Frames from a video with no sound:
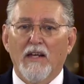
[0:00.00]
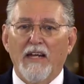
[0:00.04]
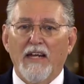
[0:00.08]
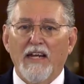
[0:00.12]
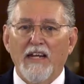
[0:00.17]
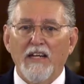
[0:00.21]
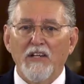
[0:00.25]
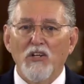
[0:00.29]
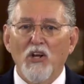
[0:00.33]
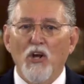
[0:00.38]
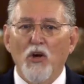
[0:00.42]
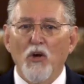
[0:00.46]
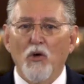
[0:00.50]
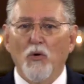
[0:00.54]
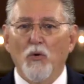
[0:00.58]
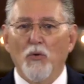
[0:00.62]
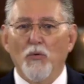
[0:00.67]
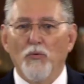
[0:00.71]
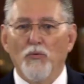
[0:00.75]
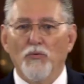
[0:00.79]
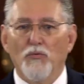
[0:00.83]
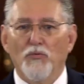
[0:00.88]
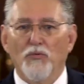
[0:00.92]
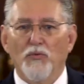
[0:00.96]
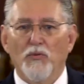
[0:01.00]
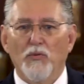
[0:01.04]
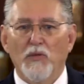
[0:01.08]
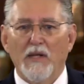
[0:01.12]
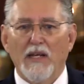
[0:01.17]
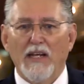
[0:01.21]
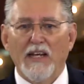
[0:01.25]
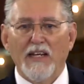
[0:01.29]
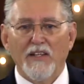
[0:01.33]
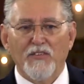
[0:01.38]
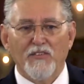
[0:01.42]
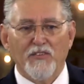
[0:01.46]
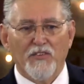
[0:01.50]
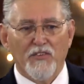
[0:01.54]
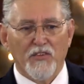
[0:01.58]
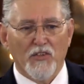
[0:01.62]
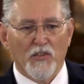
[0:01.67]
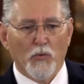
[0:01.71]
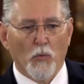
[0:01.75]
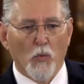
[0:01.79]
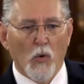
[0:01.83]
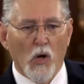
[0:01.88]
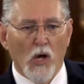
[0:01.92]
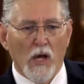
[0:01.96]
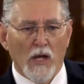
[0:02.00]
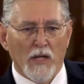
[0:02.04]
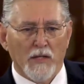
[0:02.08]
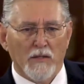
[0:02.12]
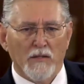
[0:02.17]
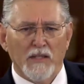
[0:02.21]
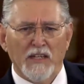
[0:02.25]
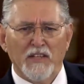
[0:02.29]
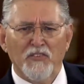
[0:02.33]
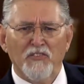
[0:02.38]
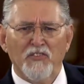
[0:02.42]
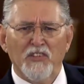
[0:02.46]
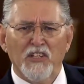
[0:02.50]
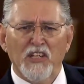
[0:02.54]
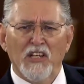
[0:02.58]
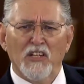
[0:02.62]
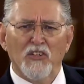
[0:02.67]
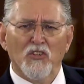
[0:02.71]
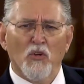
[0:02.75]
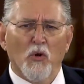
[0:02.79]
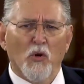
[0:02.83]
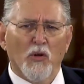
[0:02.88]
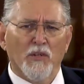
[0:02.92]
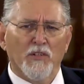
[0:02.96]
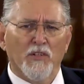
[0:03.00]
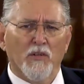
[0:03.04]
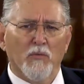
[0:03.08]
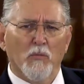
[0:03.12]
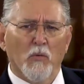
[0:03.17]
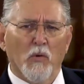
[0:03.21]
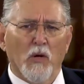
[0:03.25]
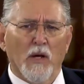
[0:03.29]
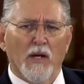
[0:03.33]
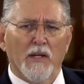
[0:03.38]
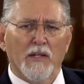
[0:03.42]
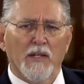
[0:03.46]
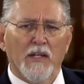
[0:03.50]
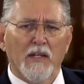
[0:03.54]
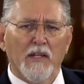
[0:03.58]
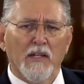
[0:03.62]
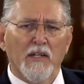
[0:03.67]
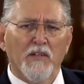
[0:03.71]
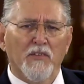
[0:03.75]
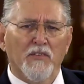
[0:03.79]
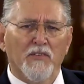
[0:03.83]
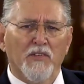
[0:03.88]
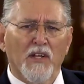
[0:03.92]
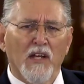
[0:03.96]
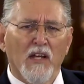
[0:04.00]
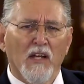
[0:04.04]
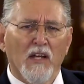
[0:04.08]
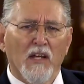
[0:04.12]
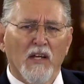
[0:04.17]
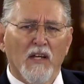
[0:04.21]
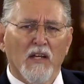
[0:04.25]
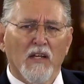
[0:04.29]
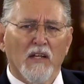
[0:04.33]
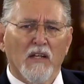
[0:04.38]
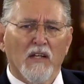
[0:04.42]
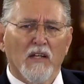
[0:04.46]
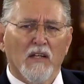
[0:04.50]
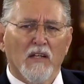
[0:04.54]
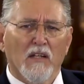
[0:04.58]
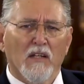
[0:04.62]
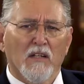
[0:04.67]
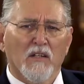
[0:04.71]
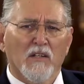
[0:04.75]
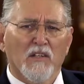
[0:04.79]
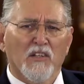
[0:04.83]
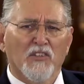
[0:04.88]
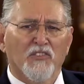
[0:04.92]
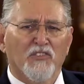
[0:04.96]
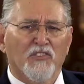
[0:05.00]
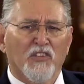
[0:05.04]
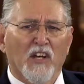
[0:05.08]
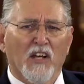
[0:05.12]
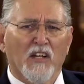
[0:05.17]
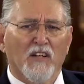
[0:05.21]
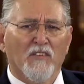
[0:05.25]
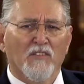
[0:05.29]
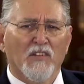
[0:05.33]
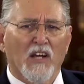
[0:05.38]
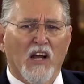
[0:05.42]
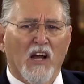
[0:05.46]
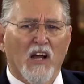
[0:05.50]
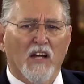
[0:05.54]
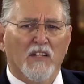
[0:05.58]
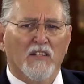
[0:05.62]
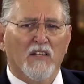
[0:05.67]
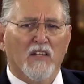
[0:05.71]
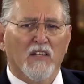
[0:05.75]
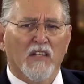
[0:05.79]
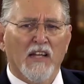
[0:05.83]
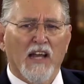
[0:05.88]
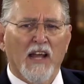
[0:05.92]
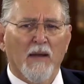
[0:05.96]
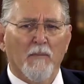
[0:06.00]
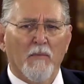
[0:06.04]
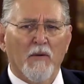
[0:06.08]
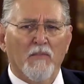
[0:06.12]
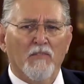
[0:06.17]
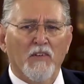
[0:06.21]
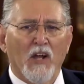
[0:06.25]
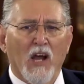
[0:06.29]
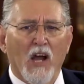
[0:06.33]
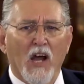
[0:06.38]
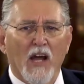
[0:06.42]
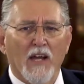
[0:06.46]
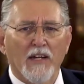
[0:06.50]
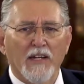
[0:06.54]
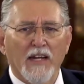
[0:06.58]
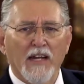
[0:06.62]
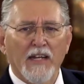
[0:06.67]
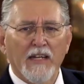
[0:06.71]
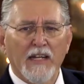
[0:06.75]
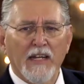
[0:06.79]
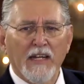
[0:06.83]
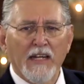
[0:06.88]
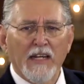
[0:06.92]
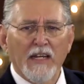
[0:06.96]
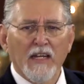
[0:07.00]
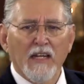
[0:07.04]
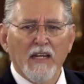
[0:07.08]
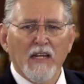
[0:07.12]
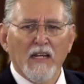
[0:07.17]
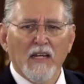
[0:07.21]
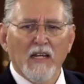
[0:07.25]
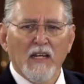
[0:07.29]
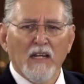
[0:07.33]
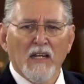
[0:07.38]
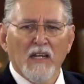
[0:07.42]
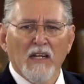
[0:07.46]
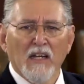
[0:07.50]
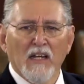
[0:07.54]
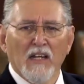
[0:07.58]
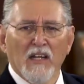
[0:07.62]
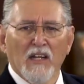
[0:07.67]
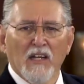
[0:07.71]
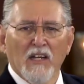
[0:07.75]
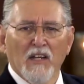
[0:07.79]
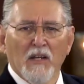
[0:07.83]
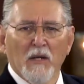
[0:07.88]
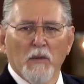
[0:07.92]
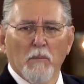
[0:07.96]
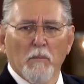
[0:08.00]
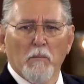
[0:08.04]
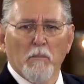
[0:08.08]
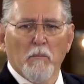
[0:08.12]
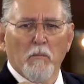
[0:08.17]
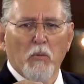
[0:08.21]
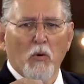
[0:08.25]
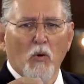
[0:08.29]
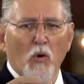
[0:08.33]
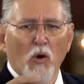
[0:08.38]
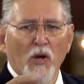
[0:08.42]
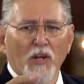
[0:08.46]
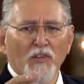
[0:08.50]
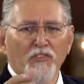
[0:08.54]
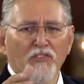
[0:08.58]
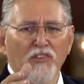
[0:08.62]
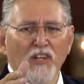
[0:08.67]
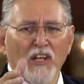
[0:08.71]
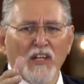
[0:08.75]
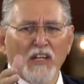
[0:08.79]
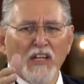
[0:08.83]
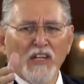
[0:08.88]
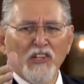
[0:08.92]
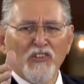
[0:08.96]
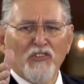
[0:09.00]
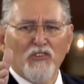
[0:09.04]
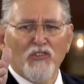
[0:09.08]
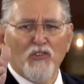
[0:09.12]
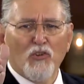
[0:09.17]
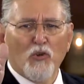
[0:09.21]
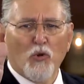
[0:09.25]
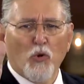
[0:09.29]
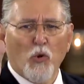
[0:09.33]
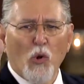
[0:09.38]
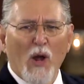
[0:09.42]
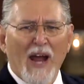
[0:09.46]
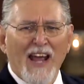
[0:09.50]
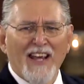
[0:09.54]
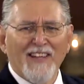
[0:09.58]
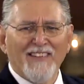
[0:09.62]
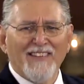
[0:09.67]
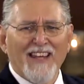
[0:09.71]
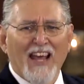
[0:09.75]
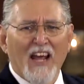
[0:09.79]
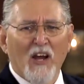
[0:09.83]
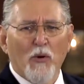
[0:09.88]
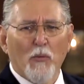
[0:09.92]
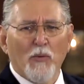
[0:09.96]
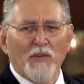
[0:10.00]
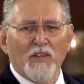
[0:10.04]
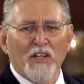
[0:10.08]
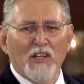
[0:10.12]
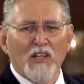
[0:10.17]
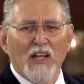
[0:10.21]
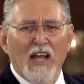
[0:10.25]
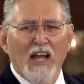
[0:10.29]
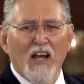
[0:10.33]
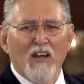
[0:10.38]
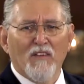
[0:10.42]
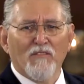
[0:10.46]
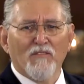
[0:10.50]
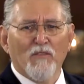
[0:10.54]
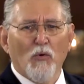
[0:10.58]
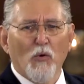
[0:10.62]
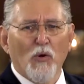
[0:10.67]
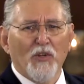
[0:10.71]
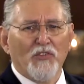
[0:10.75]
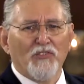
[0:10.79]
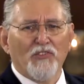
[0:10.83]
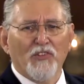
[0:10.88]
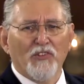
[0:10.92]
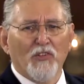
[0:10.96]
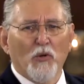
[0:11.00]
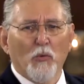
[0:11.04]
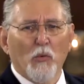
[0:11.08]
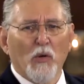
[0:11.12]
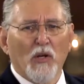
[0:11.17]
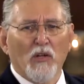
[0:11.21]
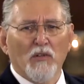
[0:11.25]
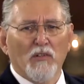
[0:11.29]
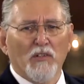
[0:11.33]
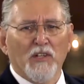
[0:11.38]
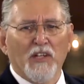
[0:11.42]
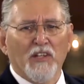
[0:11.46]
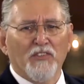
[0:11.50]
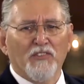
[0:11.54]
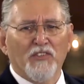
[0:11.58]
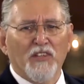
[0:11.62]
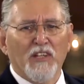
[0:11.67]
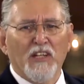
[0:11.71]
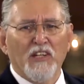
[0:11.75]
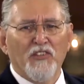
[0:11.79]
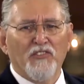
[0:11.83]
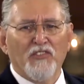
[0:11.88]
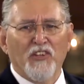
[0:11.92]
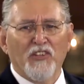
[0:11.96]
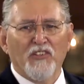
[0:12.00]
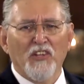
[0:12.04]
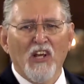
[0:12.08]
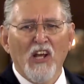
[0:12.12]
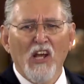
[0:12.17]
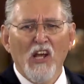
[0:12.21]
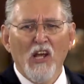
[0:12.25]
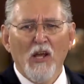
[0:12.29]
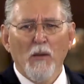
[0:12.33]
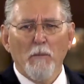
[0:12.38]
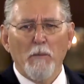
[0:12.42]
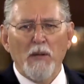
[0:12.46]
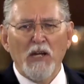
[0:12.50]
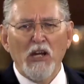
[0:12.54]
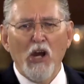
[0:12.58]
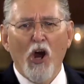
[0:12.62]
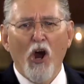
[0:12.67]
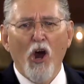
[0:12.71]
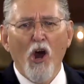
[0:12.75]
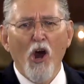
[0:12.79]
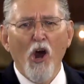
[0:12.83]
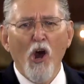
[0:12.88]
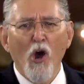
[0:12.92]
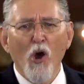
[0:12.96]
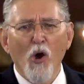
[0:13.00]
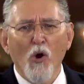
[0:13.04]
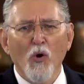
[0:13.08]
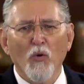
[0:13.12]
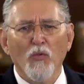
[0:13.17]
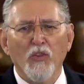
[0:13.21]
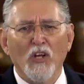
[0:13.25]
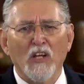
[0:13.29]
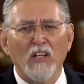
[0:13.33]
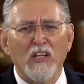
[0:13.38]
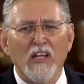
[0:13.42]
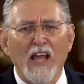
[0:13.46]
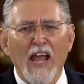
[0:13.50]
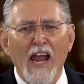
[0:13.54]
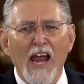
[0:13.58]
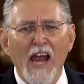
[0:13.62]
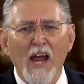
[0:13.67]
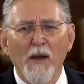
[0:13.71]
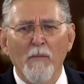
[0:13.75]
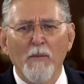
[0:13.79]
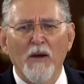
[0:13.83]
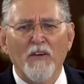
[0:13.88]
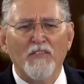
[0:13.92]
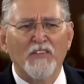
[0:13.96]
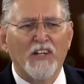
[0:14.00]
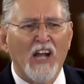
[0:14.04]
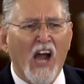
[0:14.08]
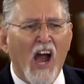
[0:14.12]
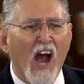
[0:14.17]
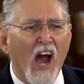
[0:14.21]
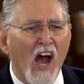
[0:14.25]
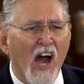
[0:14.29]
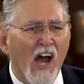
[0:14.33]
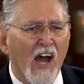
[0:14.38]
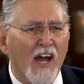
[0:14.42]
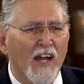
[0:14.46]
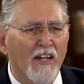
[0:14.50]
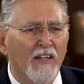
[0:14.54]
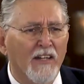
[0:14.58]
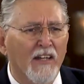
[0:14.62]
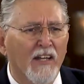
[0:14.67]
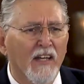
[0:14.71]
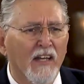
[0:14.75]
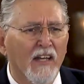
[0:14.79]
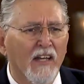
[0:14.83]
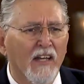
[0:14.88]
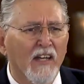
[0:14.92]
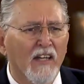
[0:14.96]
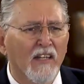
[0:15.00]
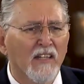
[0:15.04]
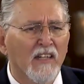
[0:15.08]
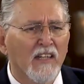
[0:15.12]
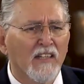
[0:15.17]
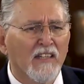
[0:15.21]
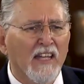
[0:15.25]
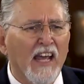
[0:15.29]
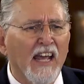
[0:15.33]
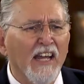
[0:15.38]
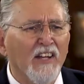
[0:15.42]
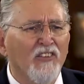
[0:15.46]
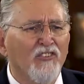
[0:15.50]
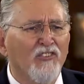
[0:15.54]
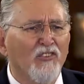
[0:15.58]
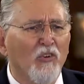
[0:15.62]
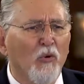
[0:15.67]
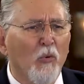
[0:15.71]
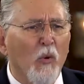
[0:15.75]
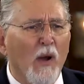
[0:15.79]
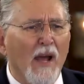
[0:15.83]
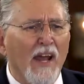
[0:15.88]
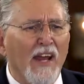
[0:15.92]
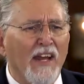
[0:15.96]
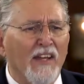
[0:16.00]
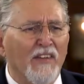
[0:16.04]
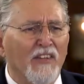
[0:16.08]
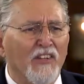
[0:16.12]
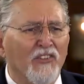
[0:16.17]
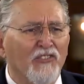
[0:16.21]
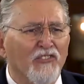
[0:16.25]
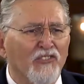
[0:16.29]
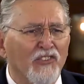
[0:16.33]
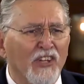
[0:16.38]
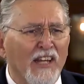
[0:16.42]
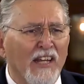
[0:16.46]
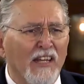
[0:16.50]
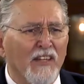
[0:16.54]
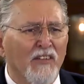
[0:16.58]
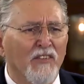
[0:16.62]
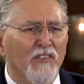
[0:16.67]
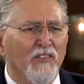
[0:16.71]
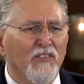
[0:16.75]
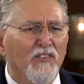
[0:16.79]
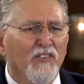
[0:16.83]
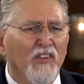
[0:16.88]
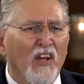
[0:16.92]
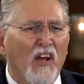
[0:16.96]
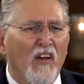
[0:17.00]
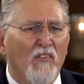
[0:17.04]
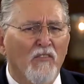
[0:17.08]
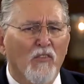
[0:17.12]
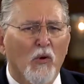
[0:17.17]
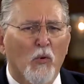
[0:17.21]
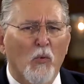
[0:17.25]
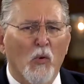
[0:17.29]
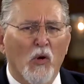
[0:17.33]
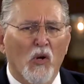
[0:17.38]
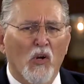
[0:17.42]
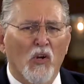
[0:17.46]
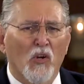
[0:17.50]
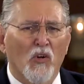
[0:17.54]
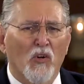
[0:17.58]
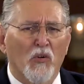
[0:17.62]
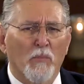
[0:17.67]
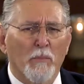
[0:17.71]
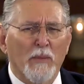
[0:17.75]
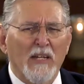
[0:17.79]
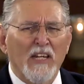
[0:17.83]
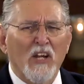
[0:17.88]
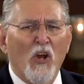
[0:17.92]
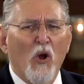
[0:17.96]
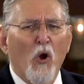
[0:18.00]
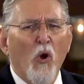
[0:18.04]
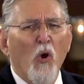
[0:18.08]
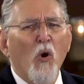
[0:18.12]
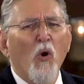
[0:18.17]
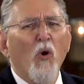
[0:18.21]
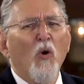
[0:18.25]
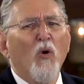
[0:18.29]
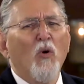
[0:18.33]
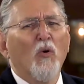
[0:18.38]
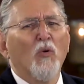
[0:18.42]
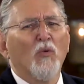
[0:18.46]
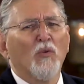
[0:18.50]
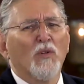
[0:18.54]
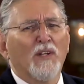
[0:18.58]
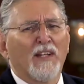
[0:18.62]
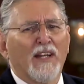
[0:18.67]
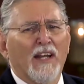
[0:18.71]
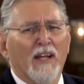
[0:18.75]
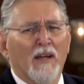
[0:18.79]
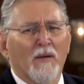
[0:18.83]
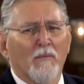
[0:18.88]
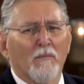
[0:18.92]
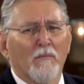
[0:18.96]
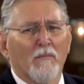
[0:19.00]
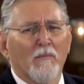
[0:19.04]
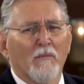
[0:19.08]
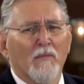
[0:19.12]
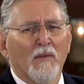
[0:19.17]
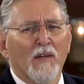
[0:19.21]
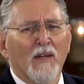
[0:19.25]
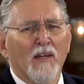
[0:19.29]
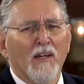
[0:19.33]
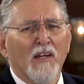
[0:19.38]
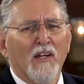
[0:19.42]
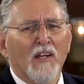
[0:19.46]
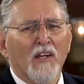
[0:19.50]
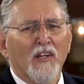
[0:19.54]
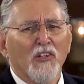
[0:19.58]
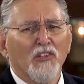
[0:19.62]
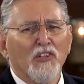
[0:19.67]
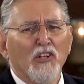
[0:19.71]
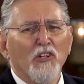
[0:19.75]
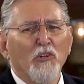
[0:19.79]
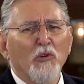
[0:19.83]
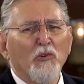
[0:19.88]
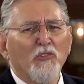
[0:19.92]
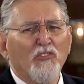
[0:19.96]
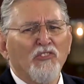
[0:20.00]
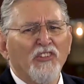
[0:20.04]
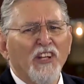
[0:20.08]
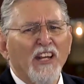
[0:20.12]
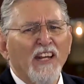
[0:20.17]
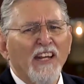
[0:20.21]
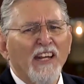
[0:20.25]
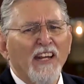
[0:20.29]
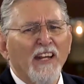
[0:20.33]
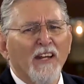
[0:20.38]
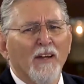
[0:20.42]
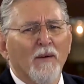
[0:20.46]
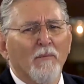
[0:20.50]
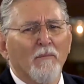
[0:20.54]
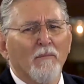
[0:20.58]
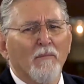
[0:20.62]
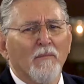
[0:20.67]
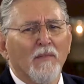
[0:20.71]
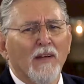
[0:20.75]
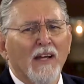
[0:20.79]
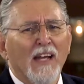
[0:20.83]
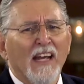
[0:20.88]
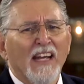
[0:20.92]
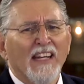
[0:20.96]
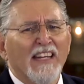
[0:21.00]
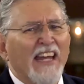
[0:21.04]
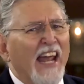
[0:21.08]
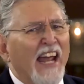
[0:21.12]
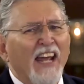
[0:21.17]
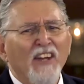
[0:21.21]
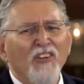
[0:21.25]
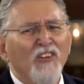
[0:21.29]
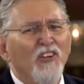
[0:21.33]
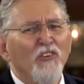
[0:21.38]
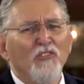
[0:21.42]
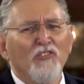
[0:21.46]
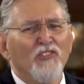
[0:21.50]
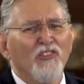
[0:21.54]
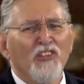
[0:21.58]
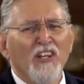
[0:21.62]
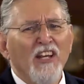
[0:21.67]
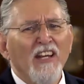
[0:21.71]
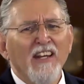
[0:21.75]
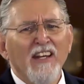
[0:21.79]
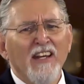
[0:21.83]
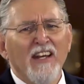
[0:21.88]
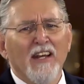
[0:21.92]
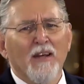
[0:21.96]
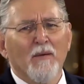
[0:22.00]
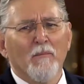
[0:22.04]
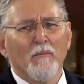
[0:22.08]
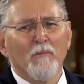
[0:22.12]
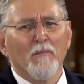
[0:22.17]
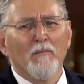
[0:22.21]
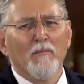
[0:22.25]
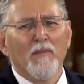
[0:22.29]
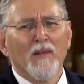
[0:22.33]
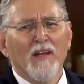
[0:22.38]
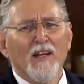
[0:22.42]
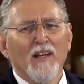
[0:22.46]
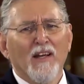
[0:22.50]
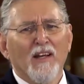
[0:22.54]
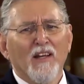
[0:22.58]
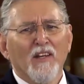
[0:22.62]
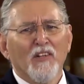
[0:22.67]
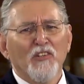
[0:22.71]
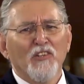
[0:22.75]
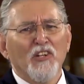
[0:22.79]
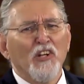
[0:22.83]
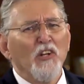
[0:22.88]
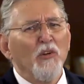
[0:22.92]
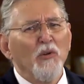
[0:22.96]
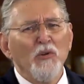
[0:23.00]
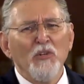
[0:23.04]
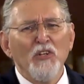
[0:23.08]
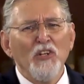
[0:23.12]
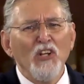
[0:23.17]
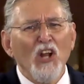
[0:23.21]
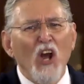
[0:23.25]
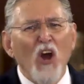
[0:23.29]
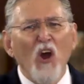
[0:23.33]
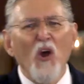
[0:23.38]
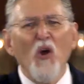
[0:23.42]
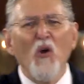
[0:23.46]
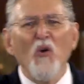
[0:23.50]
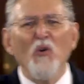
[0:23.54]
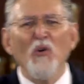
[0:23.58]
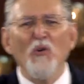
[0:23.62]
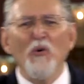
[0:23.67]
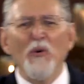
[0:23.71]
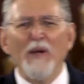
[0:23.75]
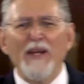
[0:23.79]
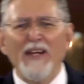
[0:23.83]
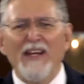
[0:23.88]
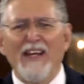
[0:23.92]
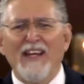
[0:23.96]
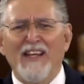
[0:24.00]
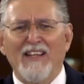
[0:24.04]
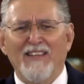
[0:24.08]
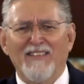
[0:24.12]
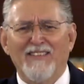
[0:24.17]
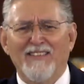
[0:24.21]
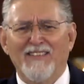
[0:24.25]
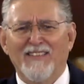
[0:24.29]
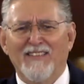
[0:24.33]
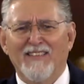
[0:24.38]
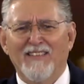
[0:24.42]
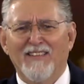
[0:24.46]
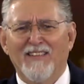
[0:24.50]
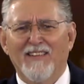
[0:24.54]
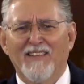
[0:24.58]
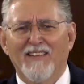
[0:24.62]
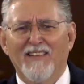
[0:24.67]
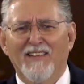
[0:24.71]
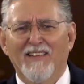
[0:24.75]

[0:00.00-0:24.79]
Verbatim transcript: he knows it's the one, it's the anointed one, it is the Son of God, the Lamb of God, and he points and he cries out with a loud voice in the wilderness and he says, Behold, the Lamb of God that takes away the sins of the world. Behold him. Do you see him? Can you see him? Do you know who he is?